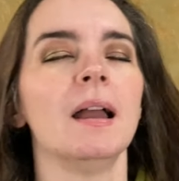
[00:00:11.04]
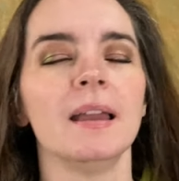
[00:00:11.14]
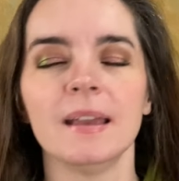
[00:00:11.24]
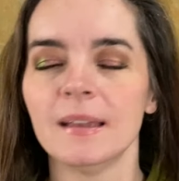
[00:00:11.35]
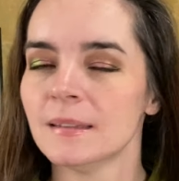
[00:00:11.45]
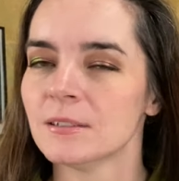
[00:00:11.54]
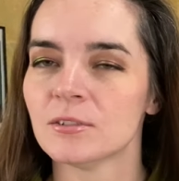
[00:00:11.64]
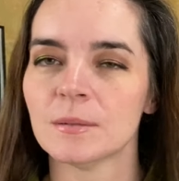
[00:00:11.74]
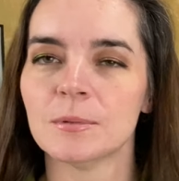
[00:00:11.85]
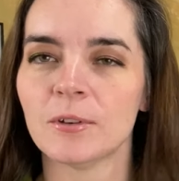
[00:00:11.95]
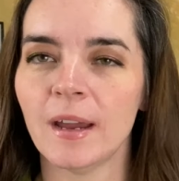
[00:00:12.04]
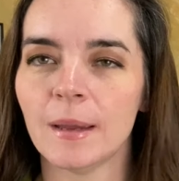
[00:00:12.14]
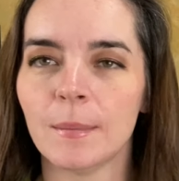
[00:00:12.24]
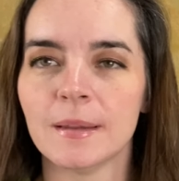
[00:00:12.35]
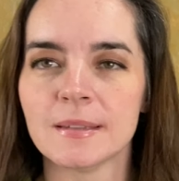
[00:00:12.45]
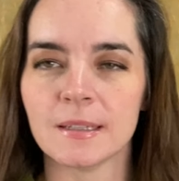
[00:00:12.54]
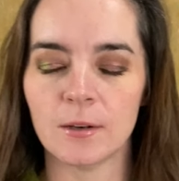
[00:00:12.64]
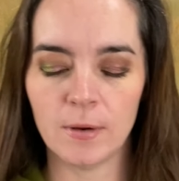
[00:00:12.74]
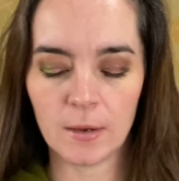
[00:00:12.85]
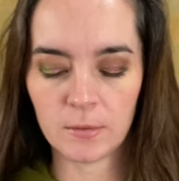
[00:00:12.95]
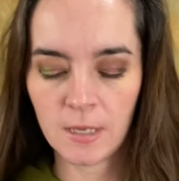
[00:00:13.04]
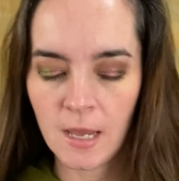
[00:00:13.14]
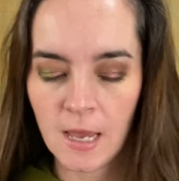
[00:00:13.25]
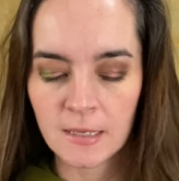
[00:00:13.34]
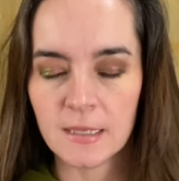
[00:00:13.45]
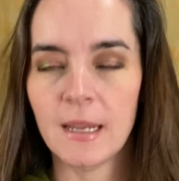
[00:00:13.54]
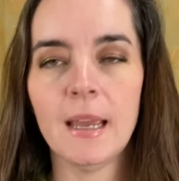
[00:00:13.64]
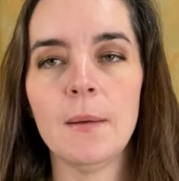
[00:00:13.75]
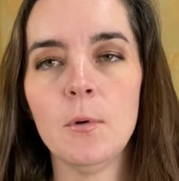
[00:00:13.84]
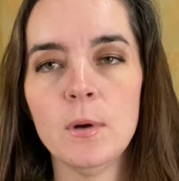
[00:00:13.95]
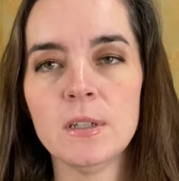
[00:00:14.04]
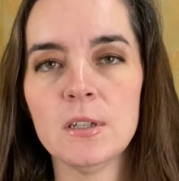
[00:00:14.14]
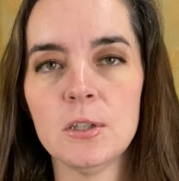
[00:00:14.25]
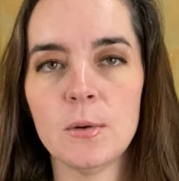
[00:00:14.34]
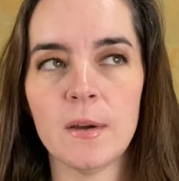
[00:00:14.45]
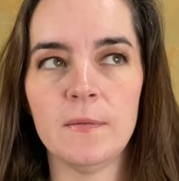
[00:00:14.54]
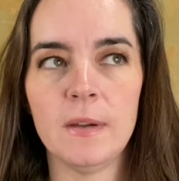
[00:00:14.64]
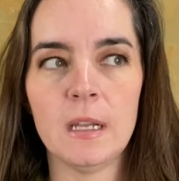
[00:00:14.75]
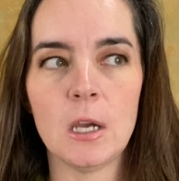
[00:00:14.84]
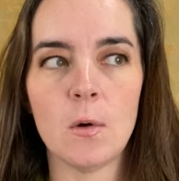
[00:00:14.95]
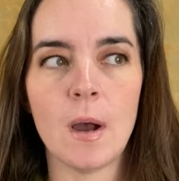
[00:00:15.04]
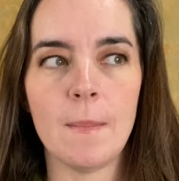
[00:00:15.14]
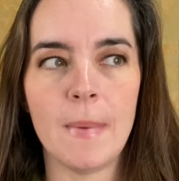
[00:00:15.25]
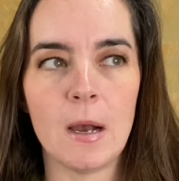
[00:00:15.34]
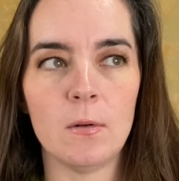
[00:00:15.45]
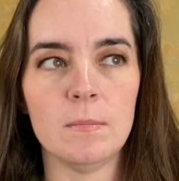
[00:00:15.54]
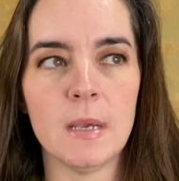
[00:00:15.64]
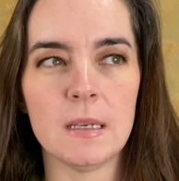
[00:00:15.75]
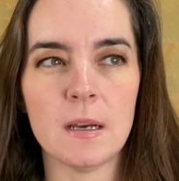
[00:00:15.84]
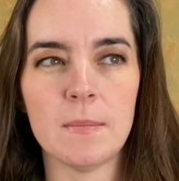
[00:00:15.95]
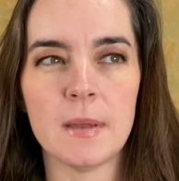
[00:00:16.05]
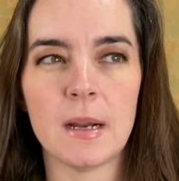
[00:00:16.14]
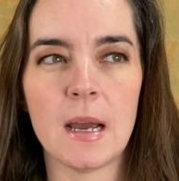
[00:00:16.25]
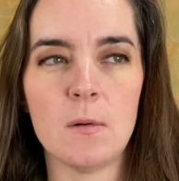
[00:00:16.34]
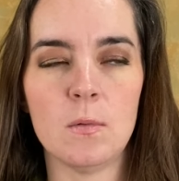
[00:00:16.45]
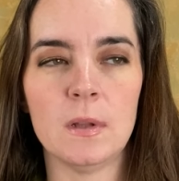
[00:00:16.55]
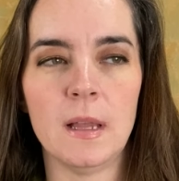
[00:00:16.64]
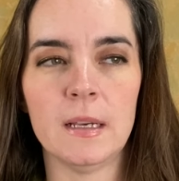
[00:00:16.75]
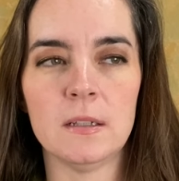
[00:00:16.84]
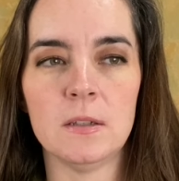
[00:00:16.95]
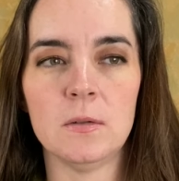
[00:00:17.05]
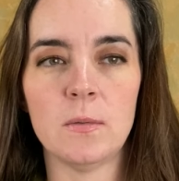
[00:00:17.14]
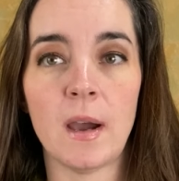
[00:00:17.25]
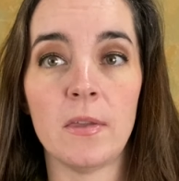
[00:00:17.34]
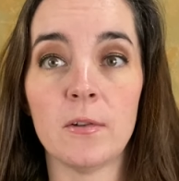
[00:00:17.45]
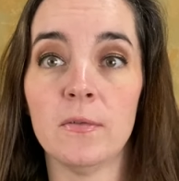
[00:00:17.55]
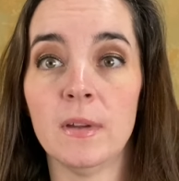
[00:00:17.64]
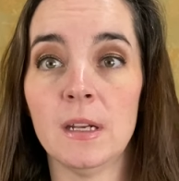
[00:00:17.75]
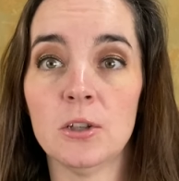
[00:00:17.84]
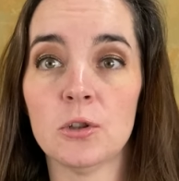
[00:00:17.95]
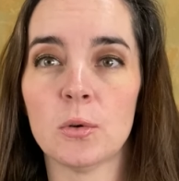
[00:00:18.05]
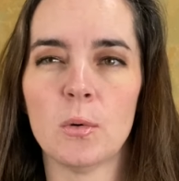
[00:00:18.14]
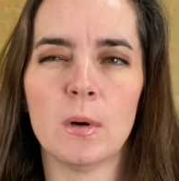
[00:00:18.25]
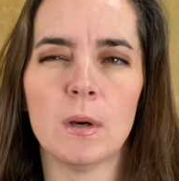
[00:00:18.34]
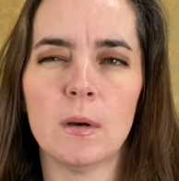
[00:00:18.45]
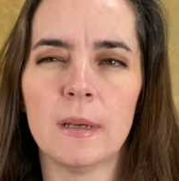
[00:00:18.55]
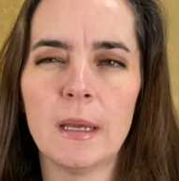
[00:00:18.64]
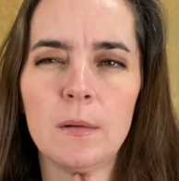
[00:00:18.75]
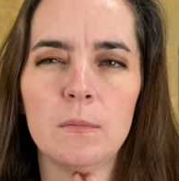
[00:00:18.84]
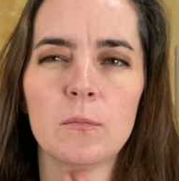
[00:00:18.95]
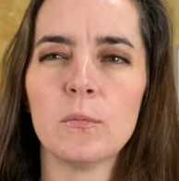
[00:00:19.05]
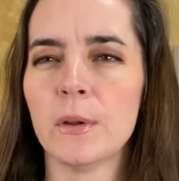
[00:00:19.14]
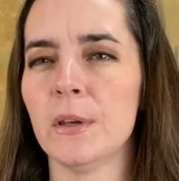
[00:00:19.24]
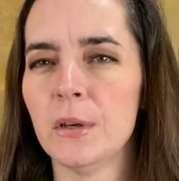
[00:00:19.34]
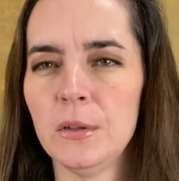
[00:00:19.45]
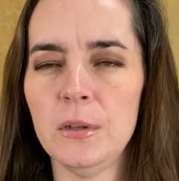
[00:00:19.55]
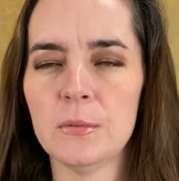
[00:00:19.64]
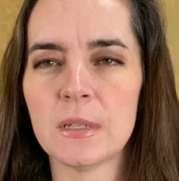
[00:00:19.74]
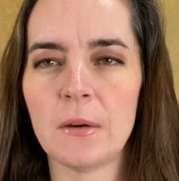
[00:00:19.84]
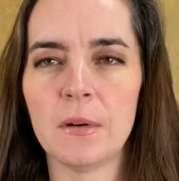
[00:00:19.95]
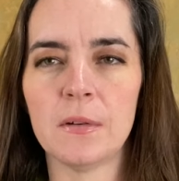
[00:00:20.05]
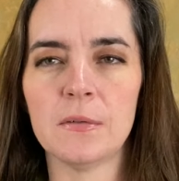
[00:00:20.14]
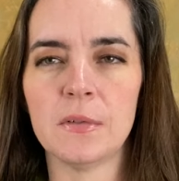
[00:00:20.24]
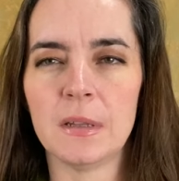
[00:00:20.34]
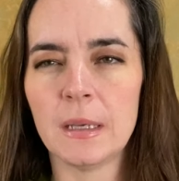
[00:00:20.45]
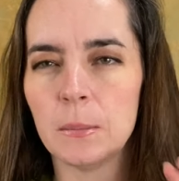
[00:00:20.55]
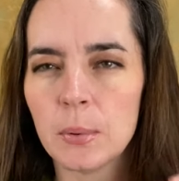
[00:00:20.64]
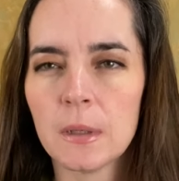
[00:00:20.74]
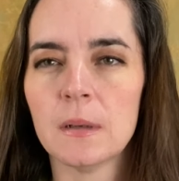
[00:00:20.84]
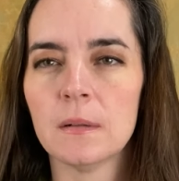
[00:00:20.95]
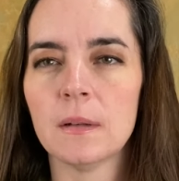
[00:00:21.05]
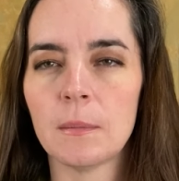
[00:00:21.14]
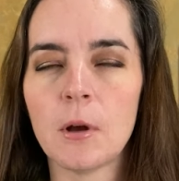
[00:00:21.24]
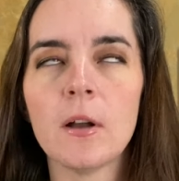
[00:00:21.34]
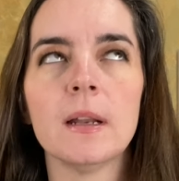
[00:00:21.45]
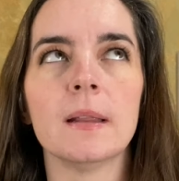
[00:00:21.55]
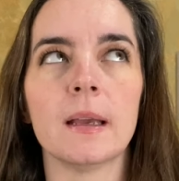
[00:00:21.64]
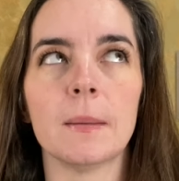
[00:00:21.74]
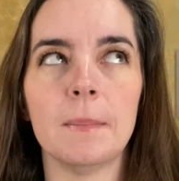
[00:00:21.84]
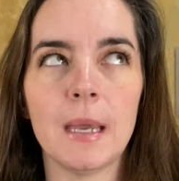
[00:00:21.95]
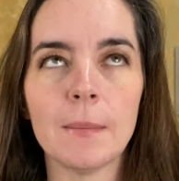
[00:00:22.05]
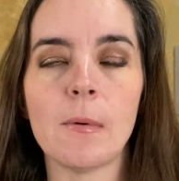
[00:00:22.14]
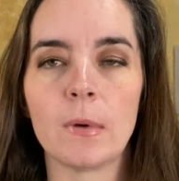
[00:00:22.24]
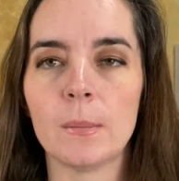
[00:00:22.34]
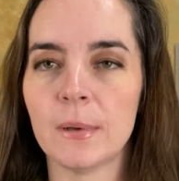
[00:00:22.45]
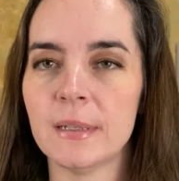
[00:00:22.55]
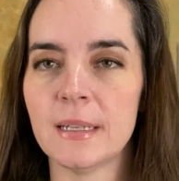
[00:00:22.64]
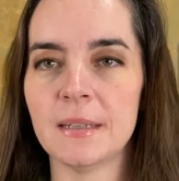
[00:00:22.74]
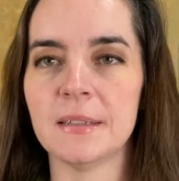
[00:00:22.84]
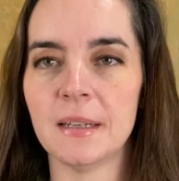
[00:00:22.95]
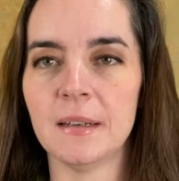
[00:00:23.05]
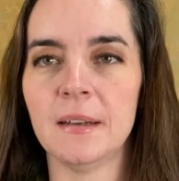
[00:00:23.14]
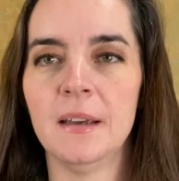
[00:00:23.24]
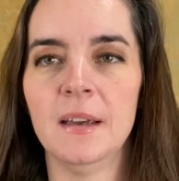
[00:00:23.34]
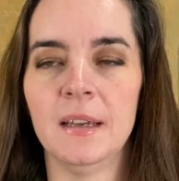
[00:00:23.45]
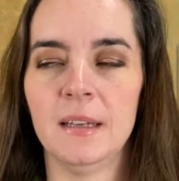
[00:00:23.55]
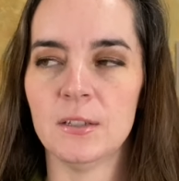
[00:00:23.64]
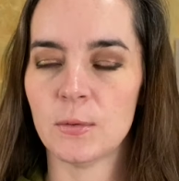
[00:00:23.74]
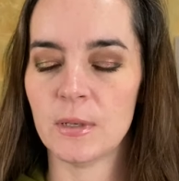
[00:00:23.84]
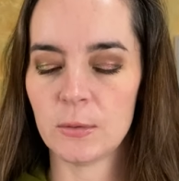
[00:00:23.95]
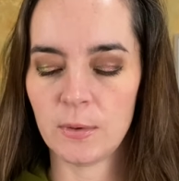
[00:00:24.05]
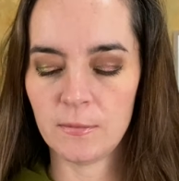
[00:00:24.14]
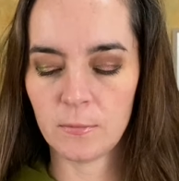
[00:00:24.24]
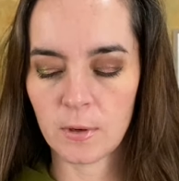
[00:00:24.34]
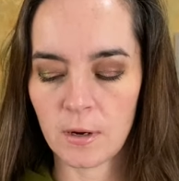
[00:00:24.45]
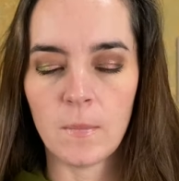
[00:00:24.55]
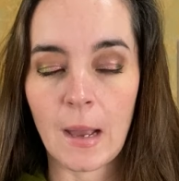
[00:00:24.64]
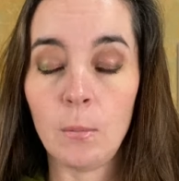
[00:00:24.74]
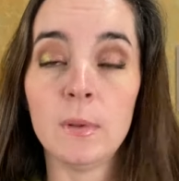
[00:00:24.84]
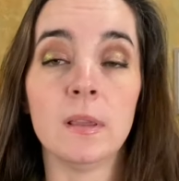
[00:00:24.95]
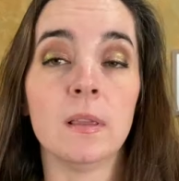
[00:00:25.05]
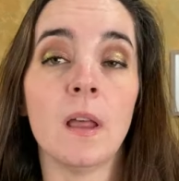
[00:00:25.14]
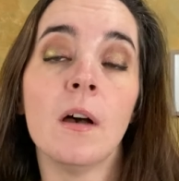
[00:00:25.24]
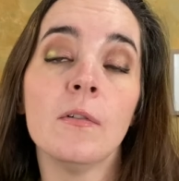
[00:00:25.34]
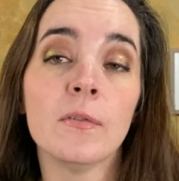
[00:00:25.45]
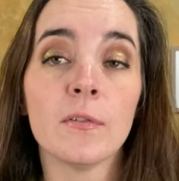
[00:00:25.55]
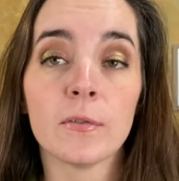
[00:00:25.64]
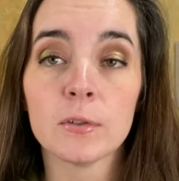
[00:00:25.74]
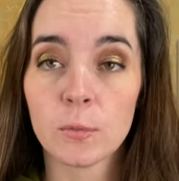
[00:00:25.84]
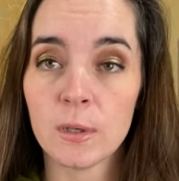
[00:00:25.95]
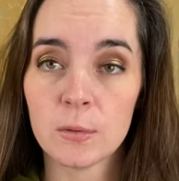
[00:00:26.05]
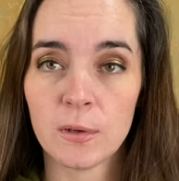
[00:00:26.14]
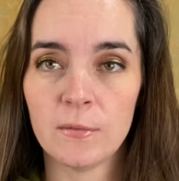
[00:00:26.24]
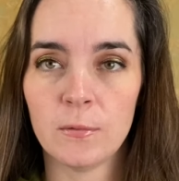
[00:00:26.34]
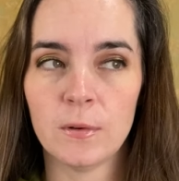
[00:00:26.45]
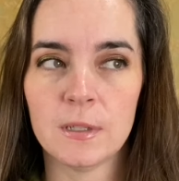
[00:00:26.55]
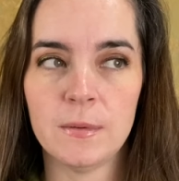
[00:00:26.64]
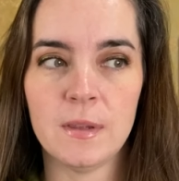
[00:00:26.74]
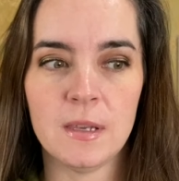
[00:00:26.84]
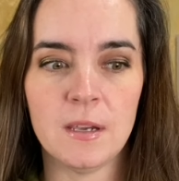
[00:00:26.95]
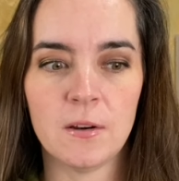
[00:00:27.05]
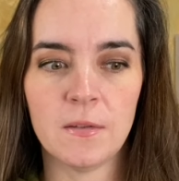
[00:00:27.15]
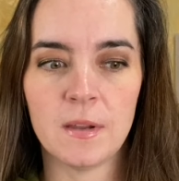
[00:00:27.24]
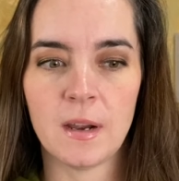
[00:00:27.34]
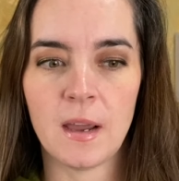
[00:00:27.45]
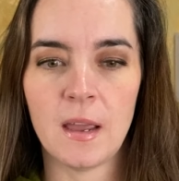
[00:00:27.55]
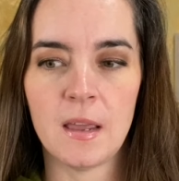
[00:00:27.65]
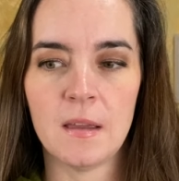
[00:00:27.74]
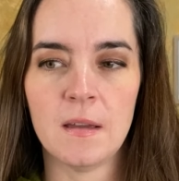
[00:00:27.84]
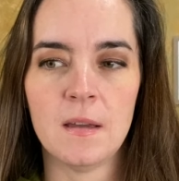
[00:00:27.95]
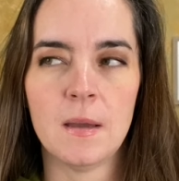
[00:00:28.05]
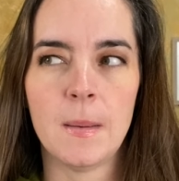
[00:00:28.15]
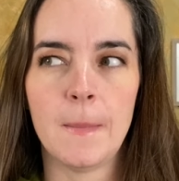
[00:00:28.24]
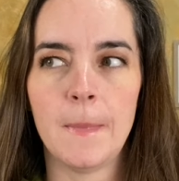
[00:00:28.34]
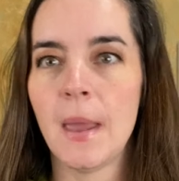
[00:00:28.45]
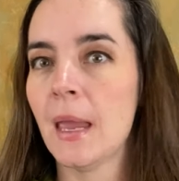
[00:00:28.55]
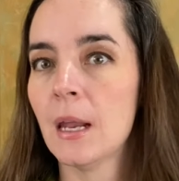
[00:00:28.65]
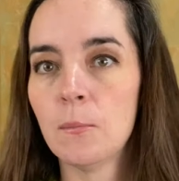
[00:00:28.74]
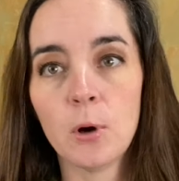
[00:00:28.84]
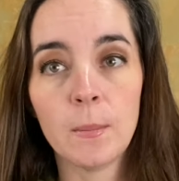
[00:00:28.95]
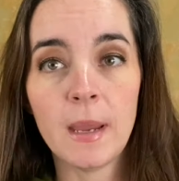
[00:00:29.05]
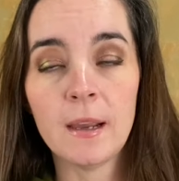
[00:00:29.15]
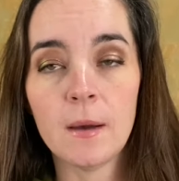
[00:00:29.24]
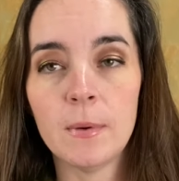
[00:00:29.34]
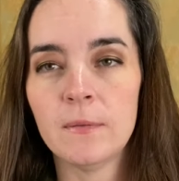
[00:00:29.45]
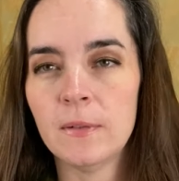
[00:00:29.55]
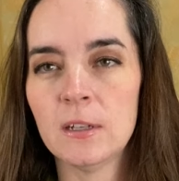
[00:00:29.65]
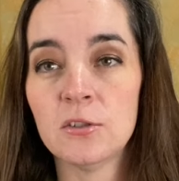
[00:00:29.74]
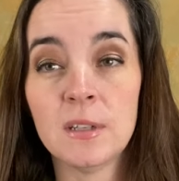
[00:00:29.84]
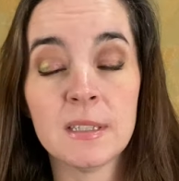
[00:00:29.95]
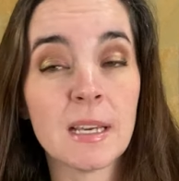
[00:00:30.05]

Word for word: Hit subscribe and stick around. Today I'm going to do a video about makeup that I would like to either finish or get really good use out of and like put, I'm calling it like makeup I want to put a dent in in twenty twenty-four. I would love for twenty twenty-four to be the year that I pan more makeup and finish things.